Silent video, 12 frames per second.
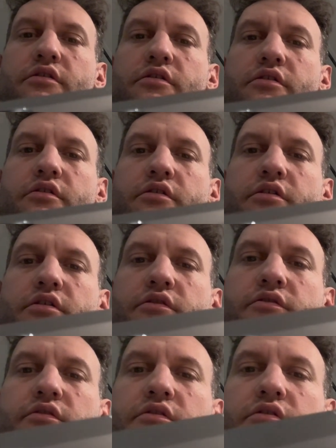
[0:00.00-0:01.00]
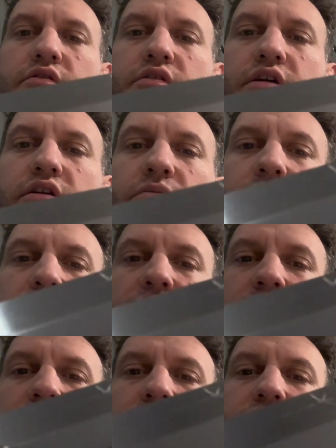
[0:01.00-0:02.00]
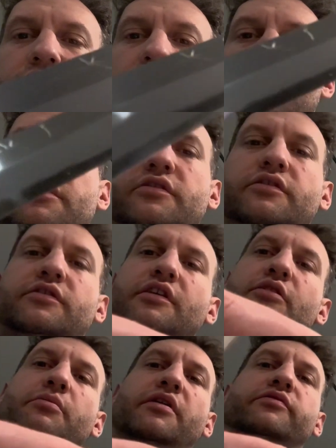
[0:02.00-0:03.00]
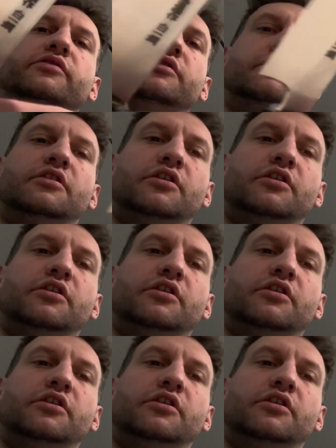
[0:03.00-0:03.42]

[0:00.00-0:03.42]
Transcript: Okay, so yeah, you probably can't really see it, but it's a single bevel.